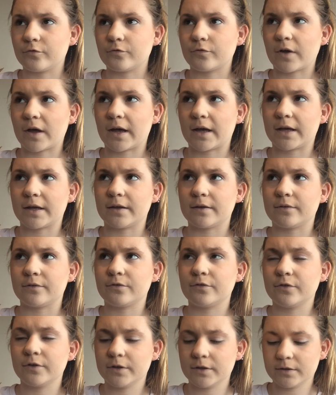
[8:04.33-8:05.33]

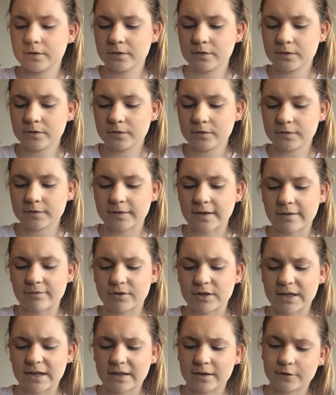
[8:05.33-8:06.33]

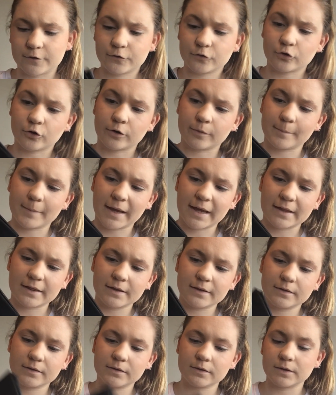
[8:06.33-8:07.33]
578 Storm
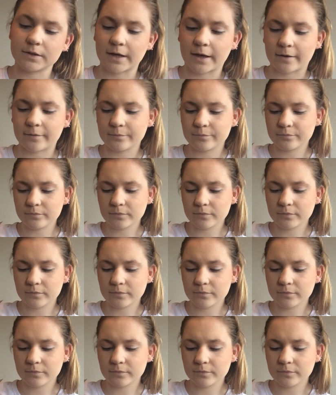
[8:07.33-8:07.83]
palette. Yeah.